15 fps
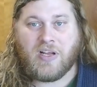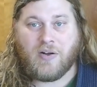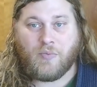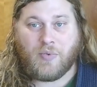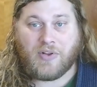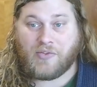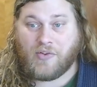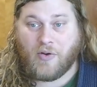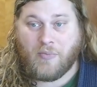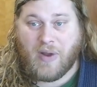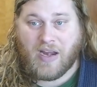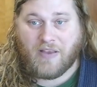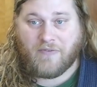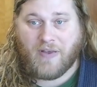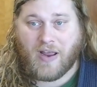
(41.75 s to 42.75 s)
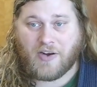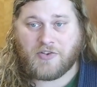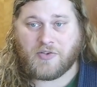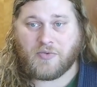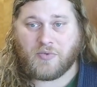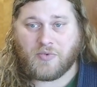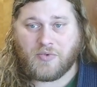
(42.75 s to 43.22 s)
when so many
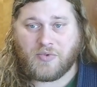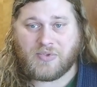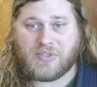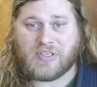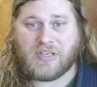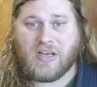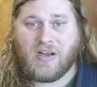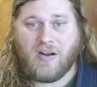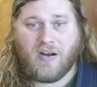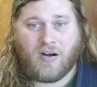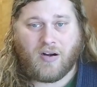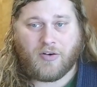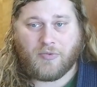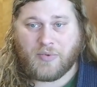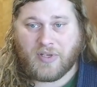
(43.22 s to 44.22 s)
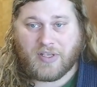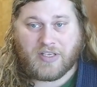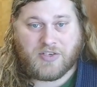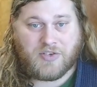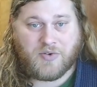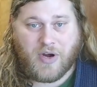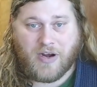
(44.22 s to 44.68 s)
faction rules are really
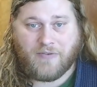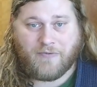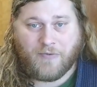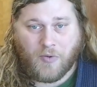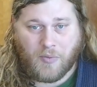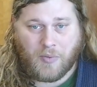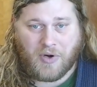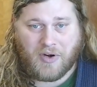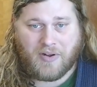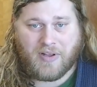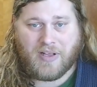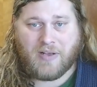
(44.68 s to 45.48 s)
straightforward,